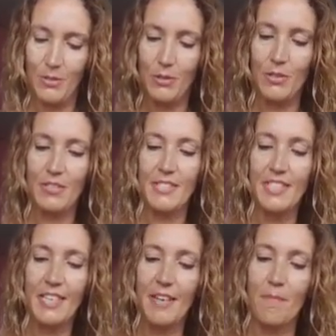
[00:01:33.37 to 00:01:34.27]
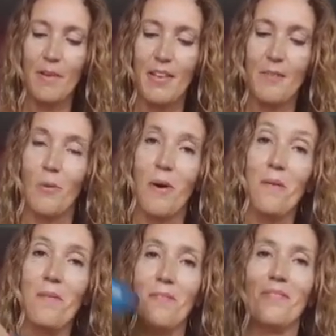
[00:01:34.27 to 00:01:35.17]
You don't see coming.
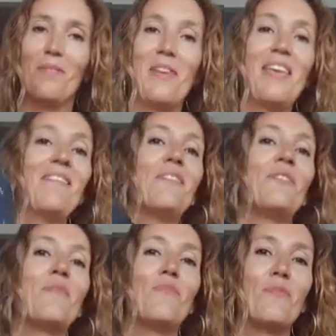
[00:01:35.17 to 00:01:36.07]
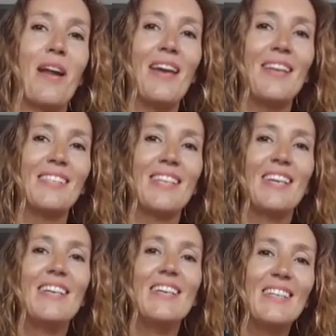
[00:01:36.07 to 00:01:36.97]
Wow, we have a surprise,
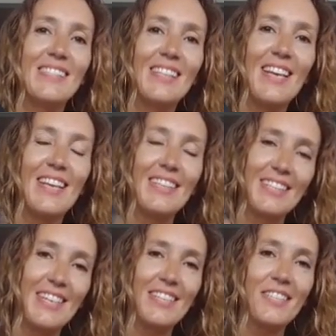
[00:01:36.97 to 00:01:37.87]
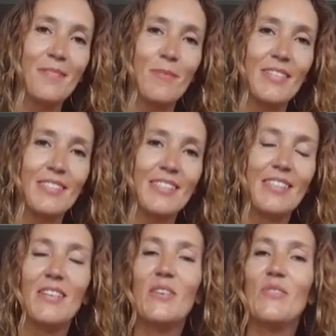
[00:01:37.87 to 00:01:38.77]
an engagement.
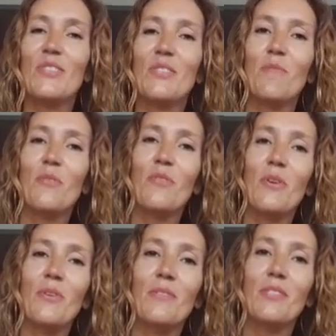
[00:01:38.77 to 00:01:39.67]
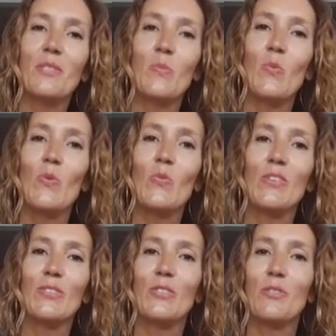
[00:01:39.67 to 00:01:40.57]
For some of you, someone
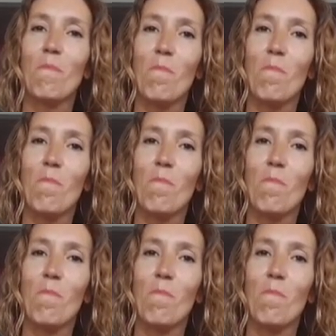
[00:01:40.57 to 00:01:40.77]
wants to